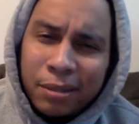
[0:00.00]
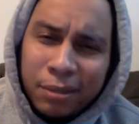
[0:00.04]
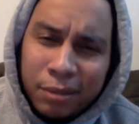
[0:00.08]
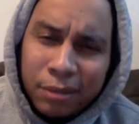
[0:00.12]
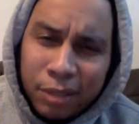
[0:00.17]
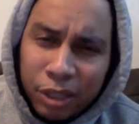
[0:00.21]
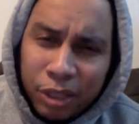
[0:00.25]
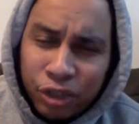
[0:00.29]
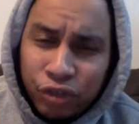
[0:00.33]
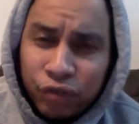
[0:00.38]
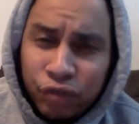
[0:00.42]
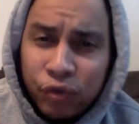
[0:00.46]

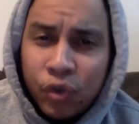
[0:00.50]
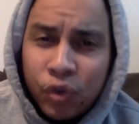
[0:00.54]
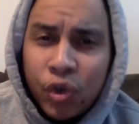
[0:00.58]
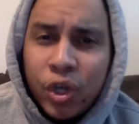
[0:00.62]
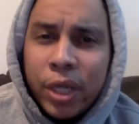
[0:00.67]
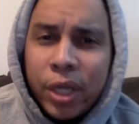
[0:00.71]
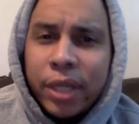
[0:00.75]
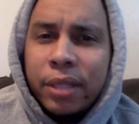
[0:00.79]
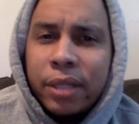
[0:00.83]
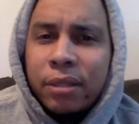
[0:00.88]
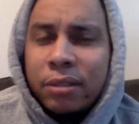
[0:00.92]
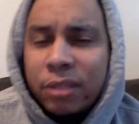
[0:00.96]

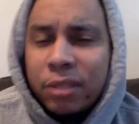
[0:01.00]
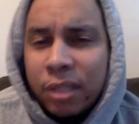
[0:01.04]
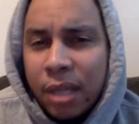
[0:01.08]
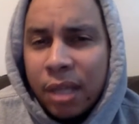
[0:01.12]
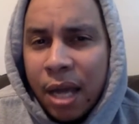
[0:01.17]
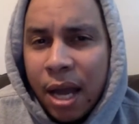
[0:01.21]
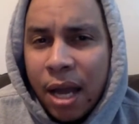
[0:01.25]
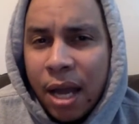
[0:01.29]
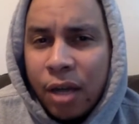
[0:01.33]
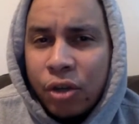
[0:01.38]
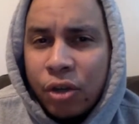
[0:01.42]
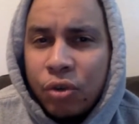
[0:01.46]
Detroit,
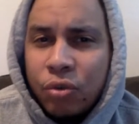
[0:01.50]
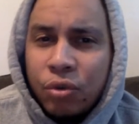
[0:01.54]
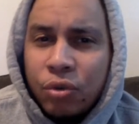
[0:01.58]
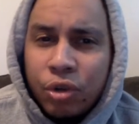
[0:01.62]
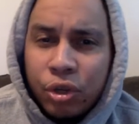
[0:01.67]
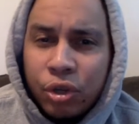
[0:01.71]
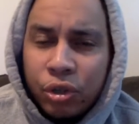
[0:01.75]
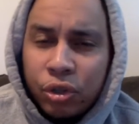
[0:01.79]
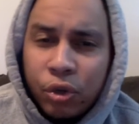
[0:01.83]
Chicago,